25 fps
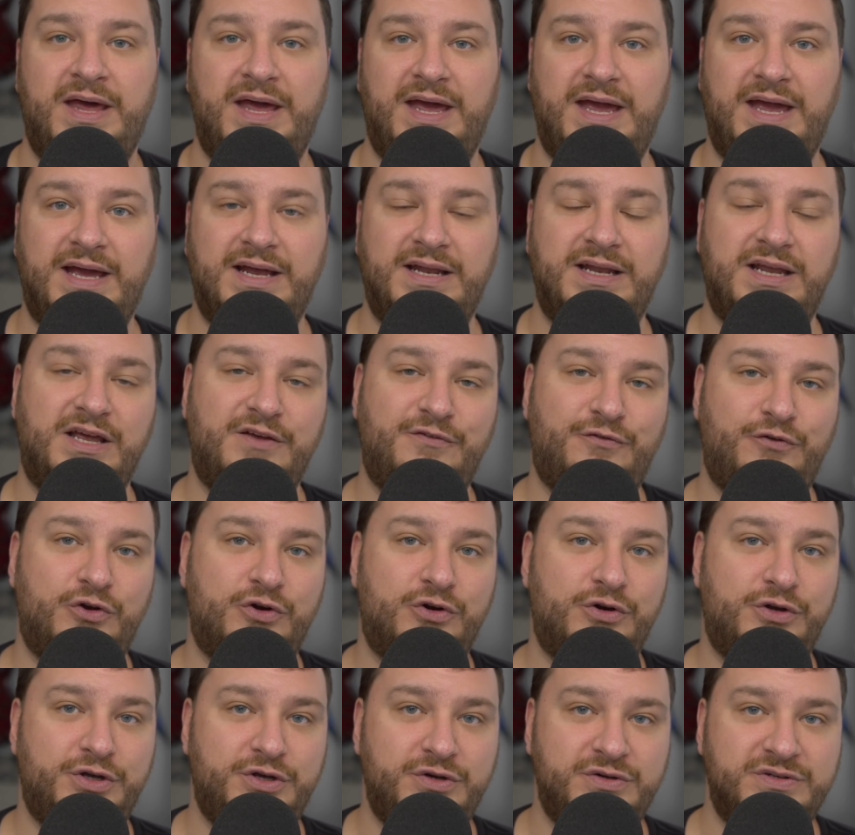and if
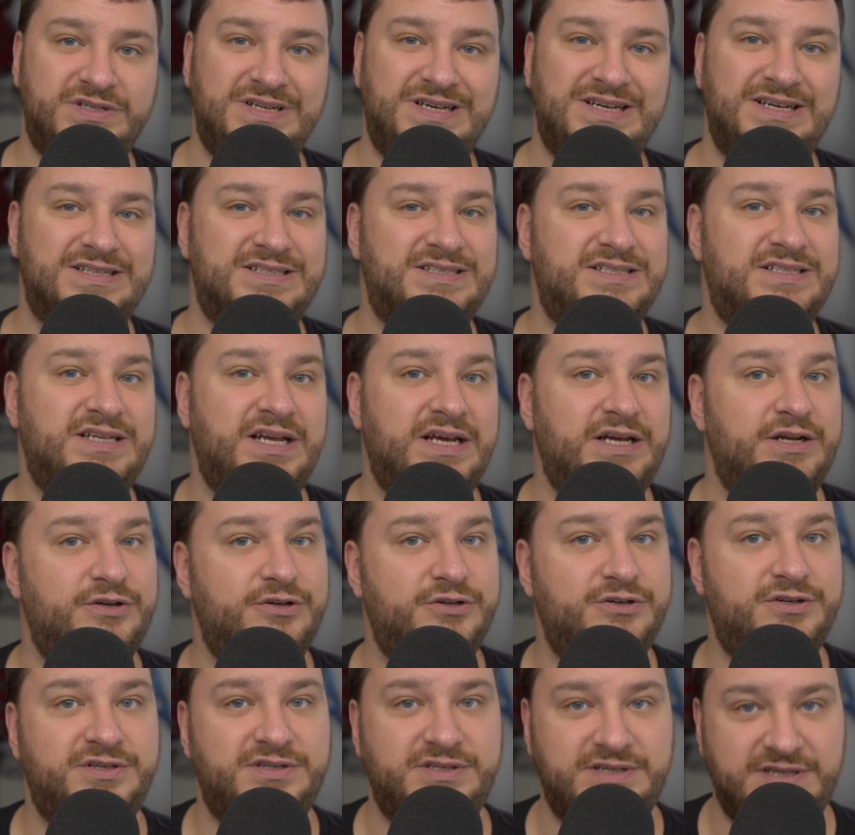you're using a
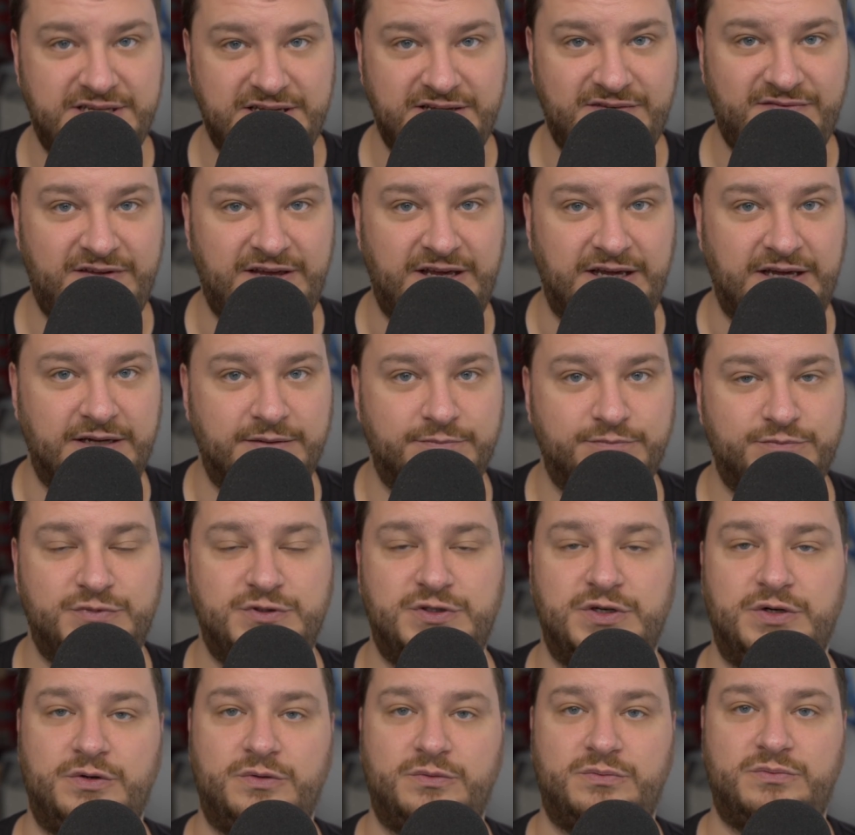standard TV,
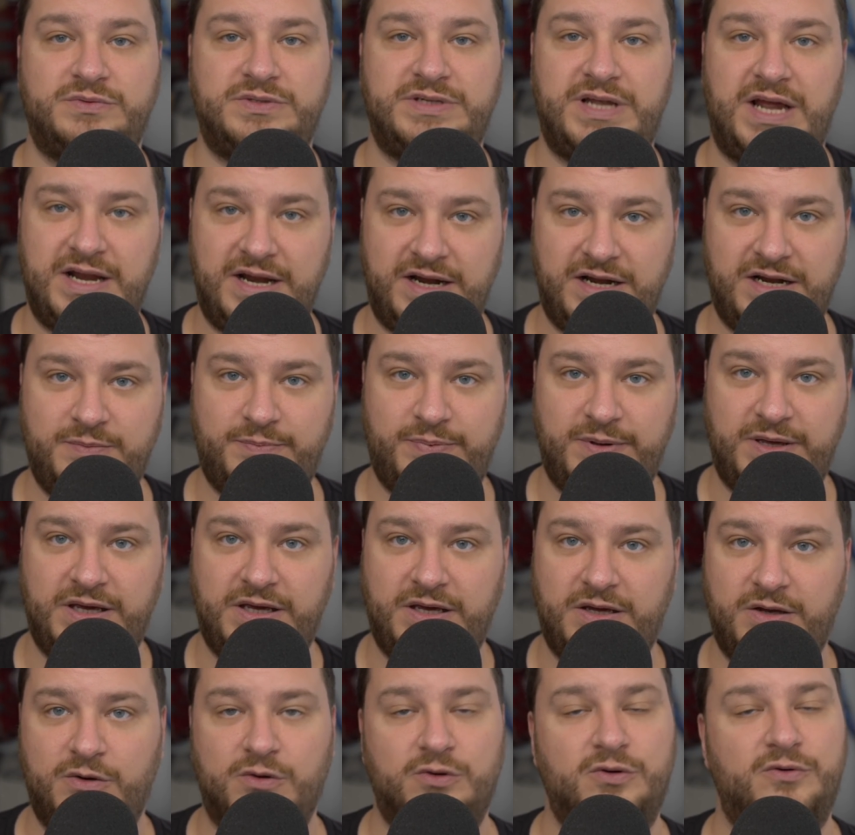so
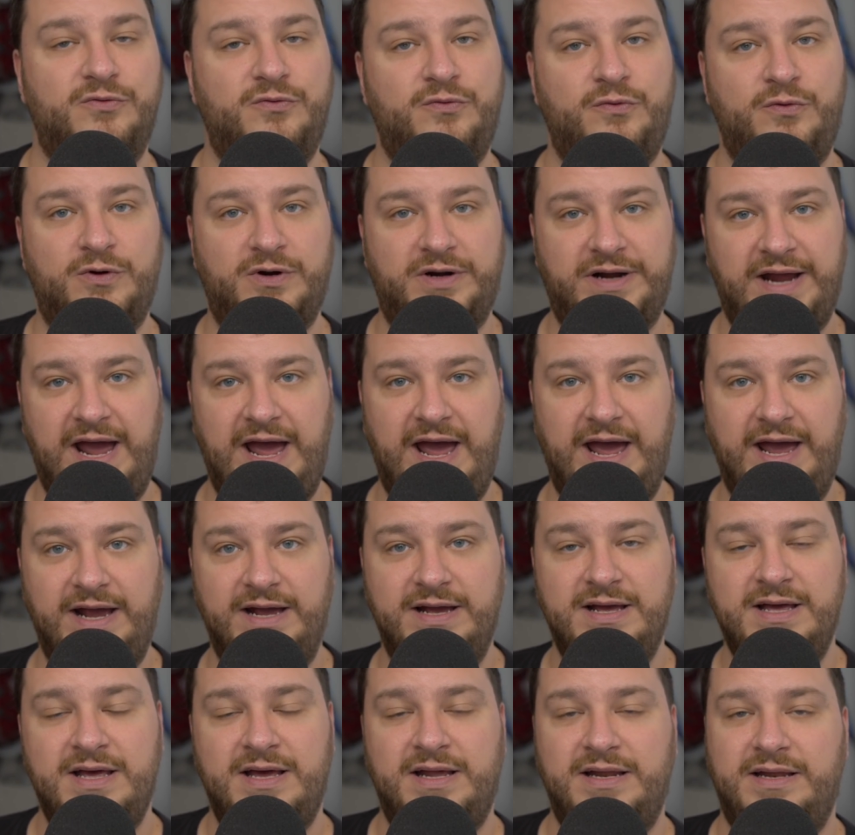1080p or 4K,
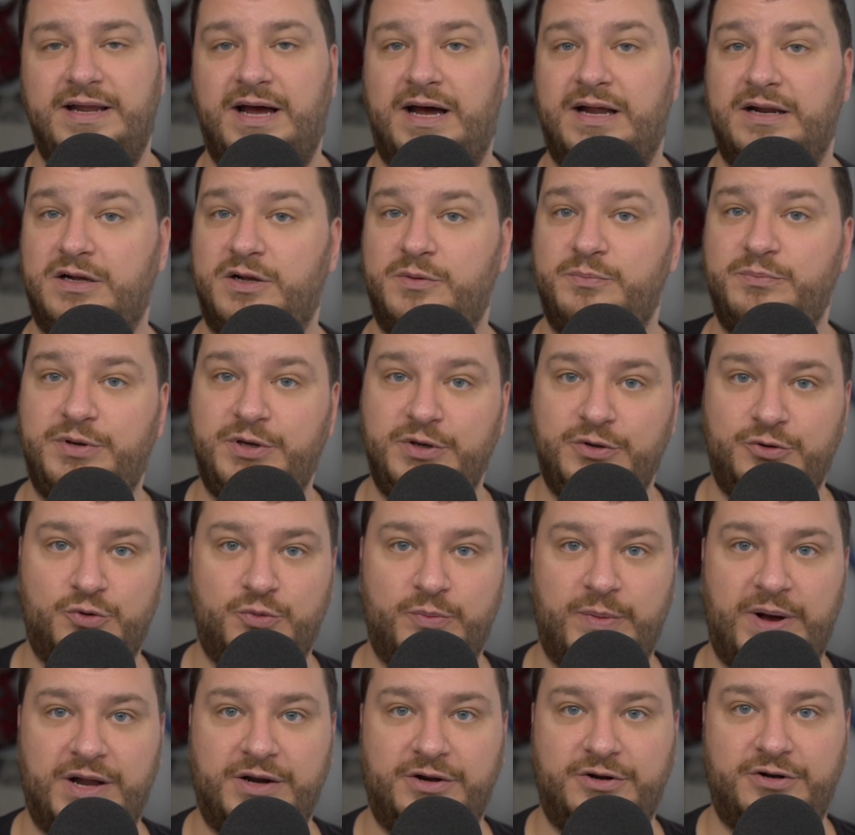not a computer
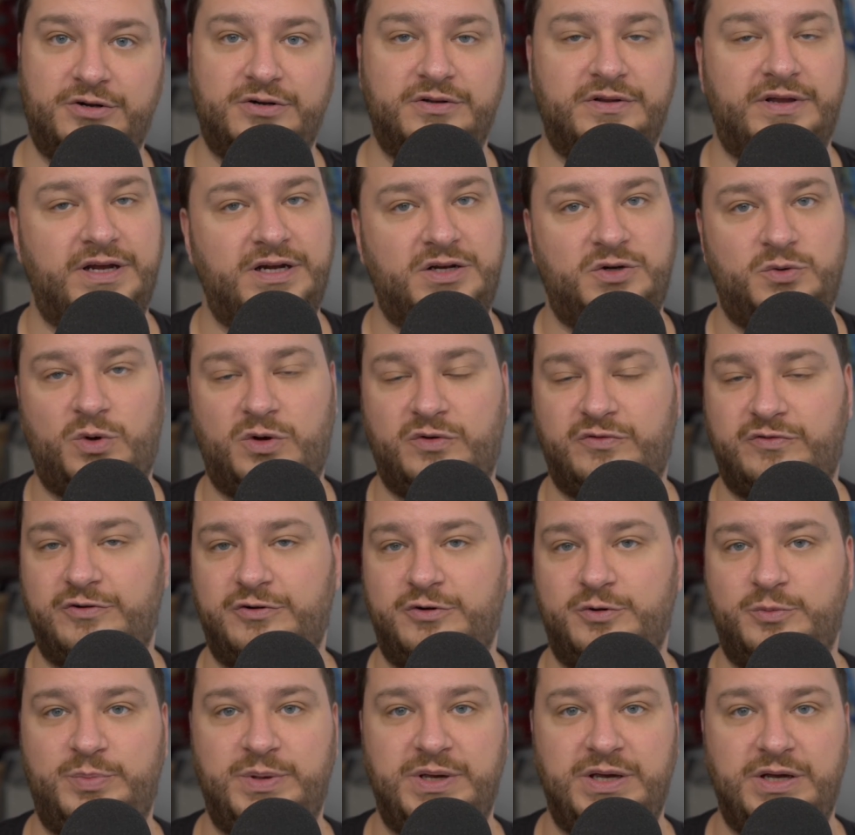monitor like
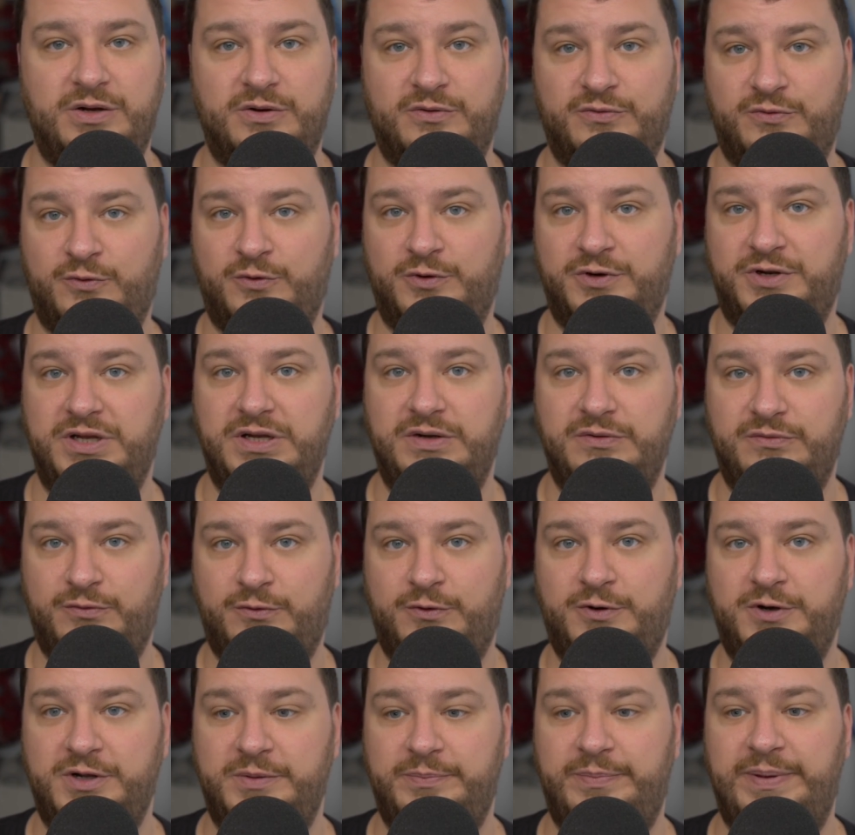1200p or
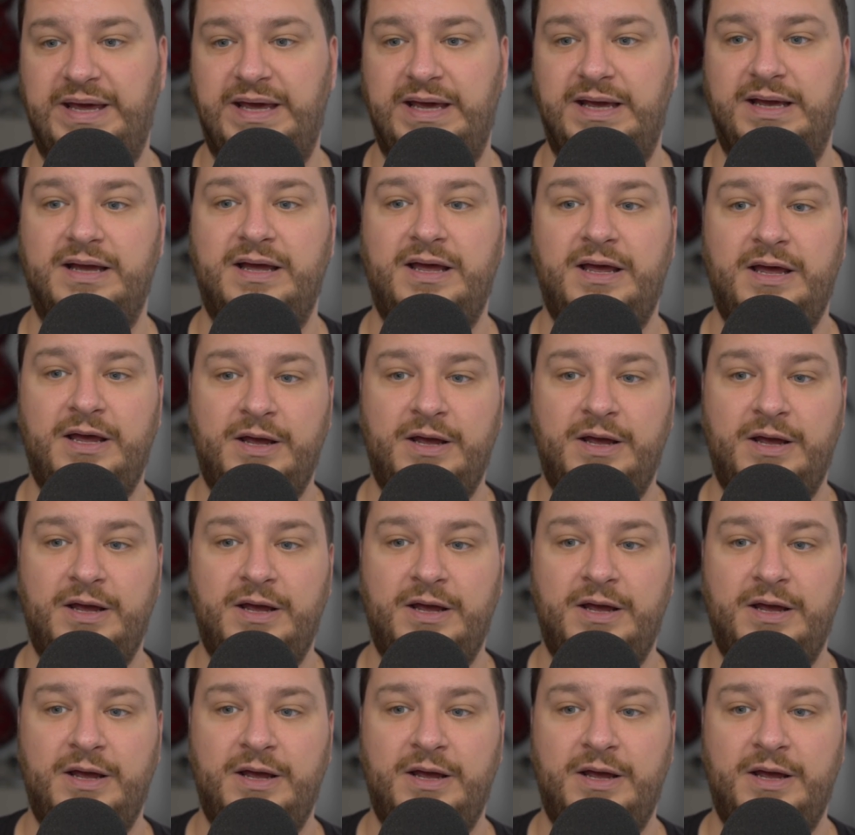1440p,